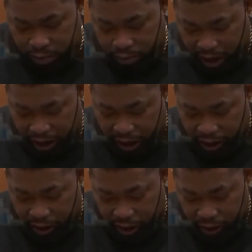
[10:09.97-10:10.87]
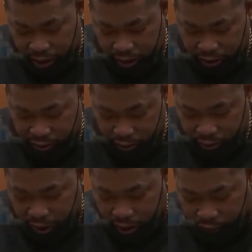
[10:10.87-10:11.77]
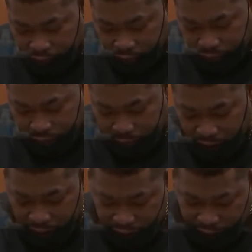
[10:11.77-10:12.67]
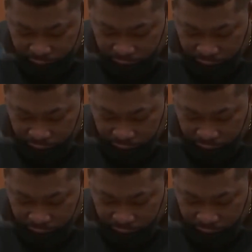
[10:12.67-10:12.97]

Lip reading: made out of the unconditional love that me and his mother